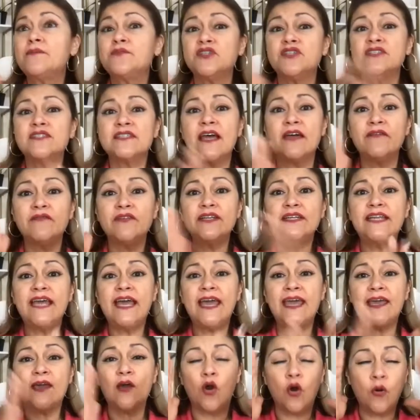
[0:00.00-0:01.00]
every
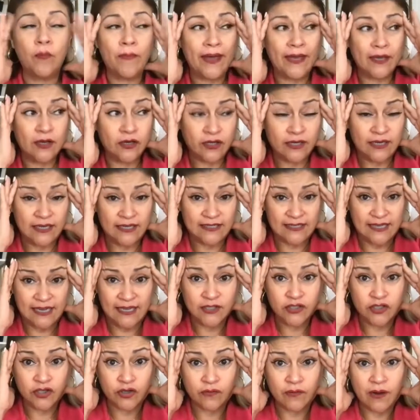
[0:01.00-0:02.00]
day. Oh my goodness,
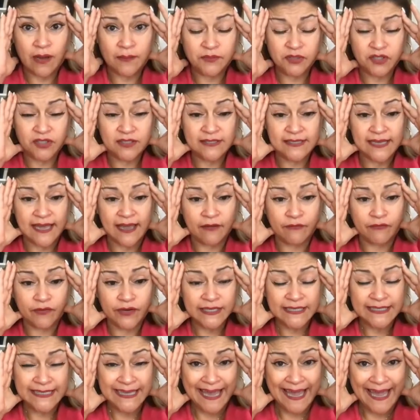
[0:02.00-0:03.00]
interruptions every
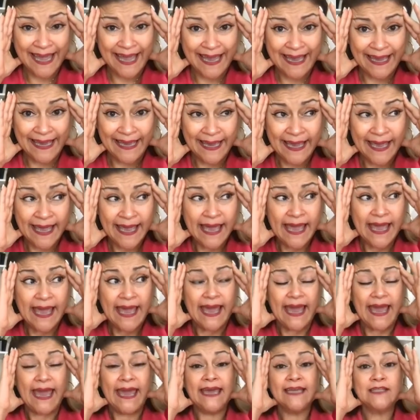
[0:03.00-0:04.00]
day.
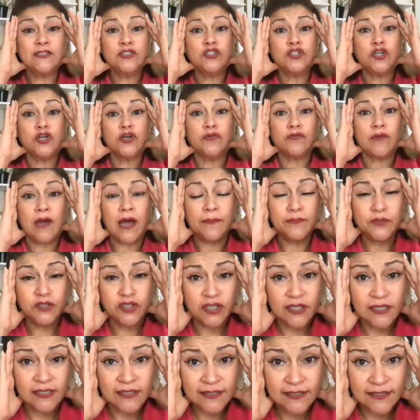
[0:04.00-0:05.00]

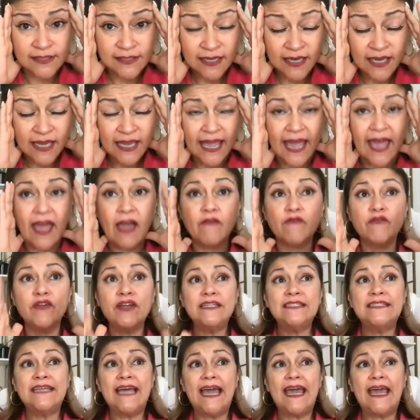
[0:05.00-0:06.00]
Interruptions every
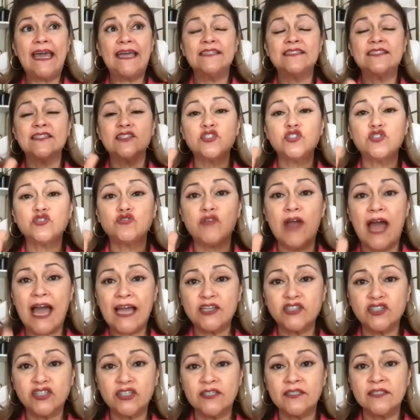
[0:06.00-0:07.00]
day,
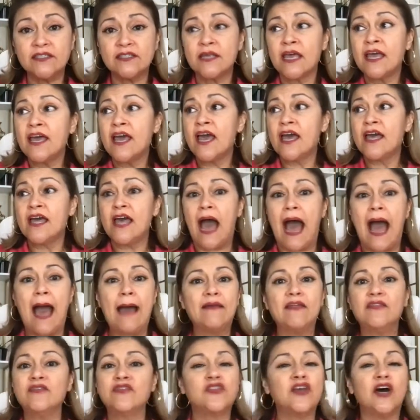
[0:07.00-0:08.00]
distractions.
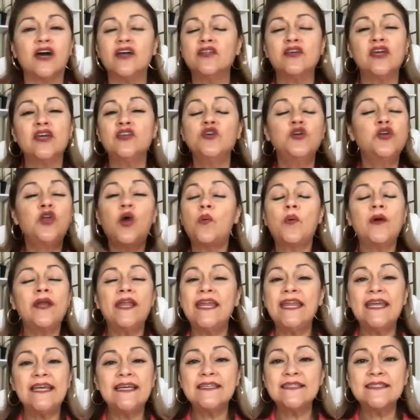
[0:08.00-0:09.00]
You know what it
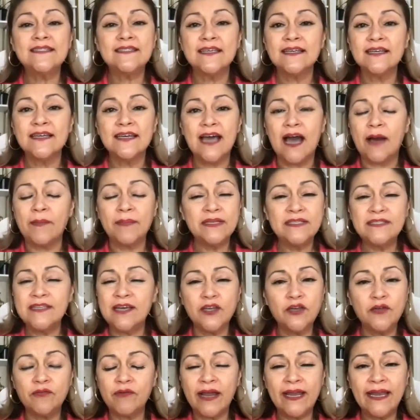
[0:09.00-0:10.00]
is? I'm going to tell
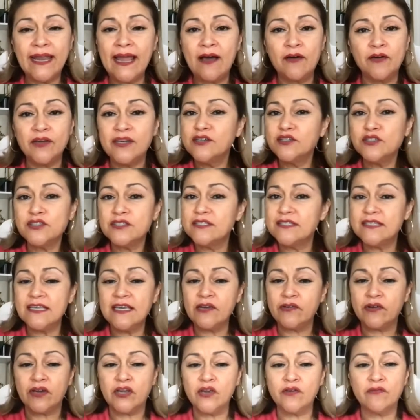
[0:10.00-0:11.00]
you right now. Here's the
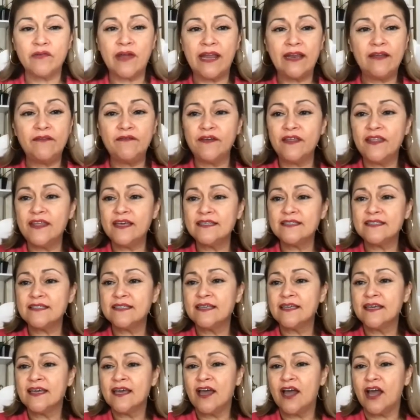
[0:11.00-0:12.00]
secret. You ready for this?
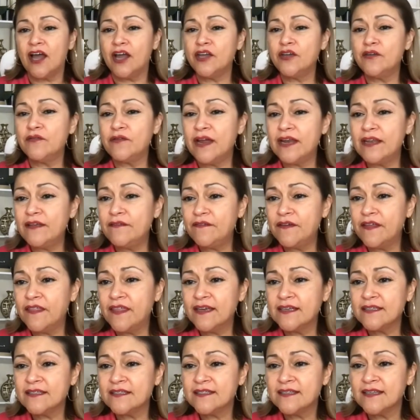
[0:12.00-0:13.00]
Are you ready for
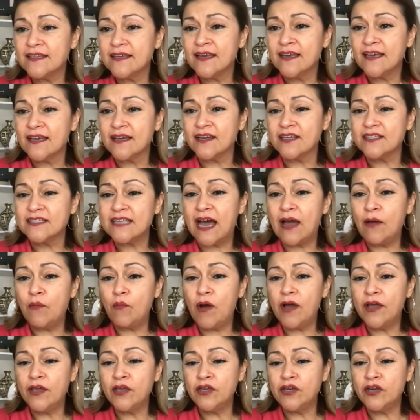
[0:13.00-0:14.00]
this? Because I
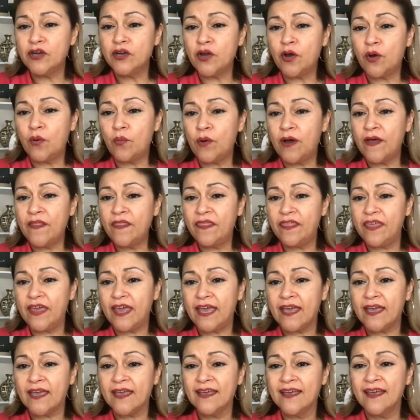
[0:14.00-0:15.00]
want you to know one
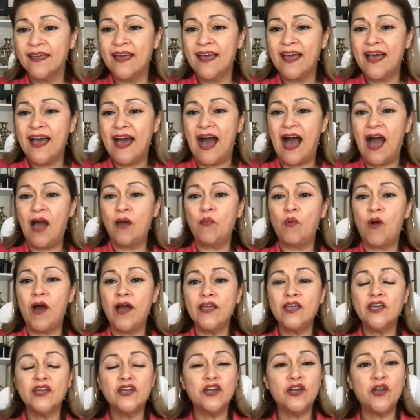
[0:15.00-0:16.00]
thing. I want
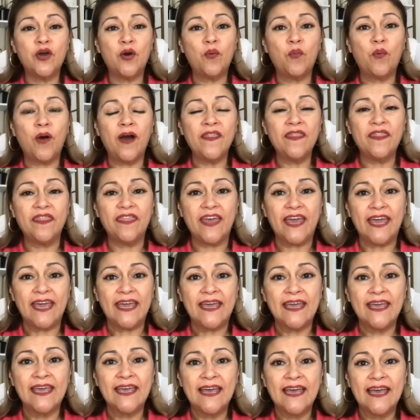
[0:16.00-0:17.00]
you to know one thing.
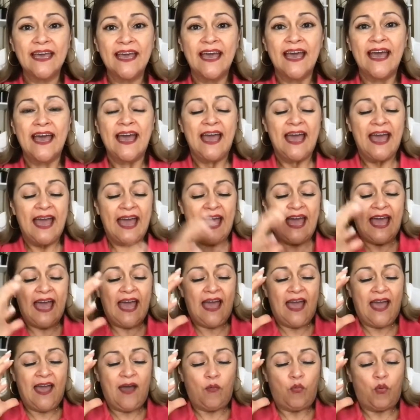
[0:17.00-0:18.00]

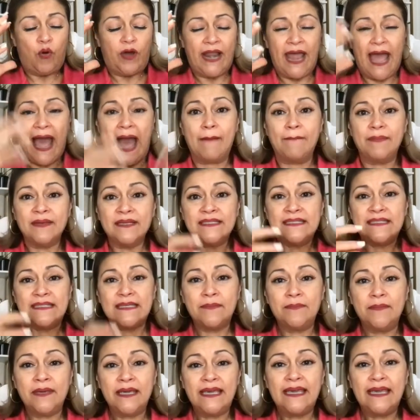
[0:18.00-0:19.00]
What happens to
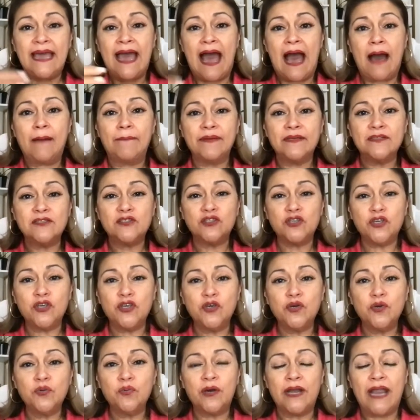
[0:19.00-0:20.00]
me happens to
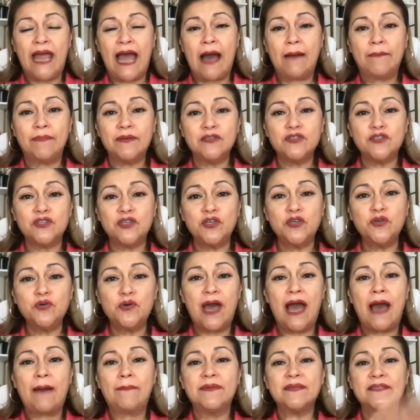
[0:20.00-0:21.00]
you. What happens to you
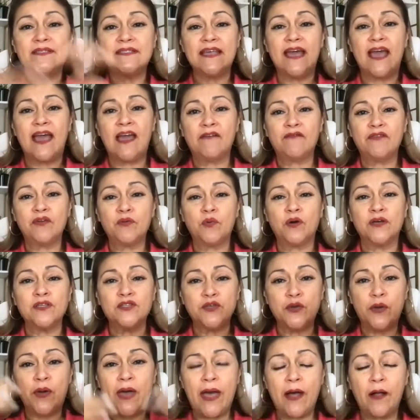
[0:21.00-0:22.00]
happens to everyone.
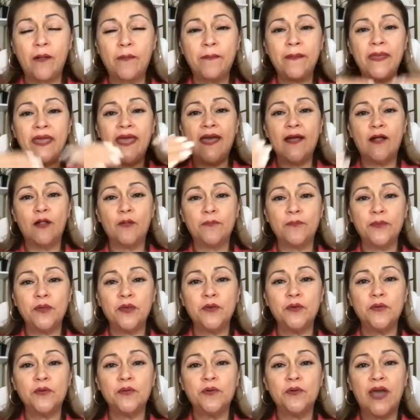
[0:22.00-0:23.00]
So help me help
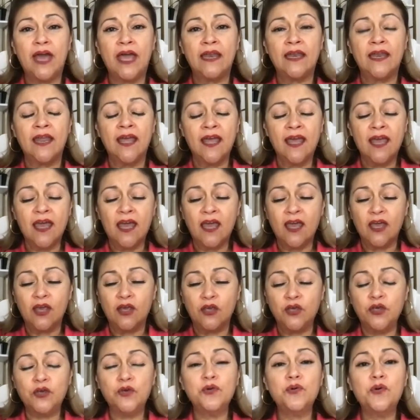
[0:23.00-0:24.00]
you, and
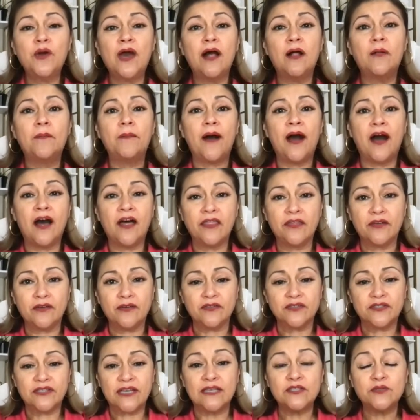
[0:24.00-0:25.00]
you help
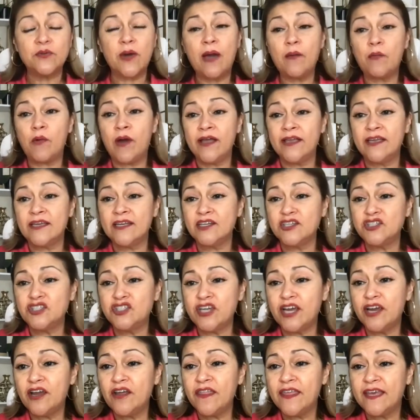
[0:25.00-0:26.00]
others. That's why I want you to
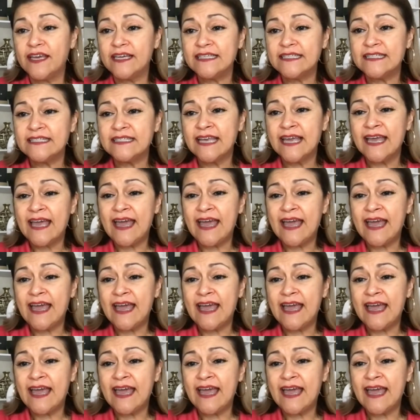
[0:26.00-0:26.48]
share this,